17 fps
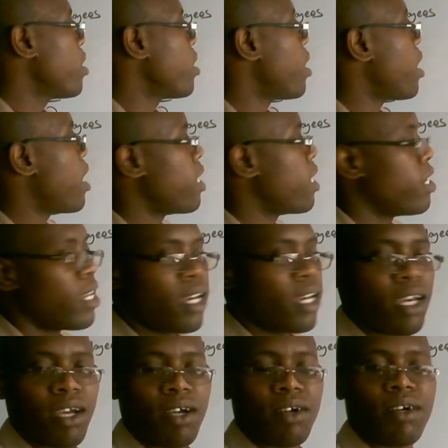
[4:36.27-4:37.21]
And
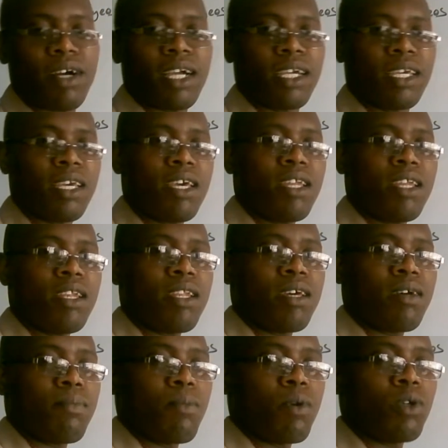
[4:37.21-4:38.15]
again,
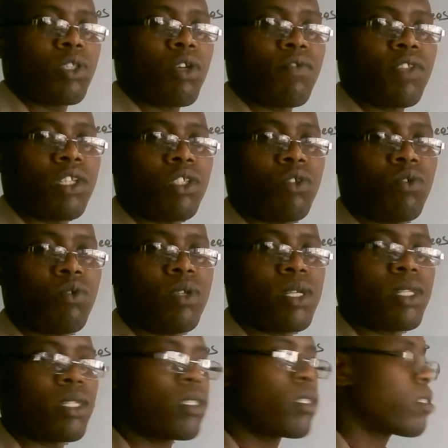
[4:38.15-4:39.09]
most of the
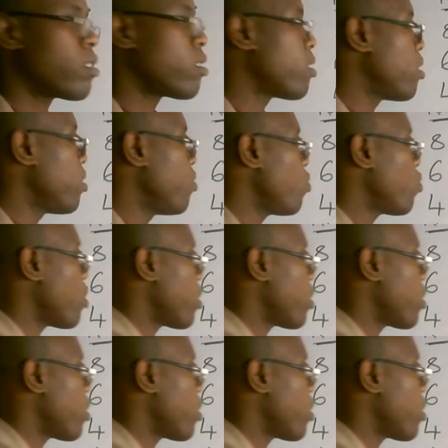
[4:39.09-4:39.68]
students are usually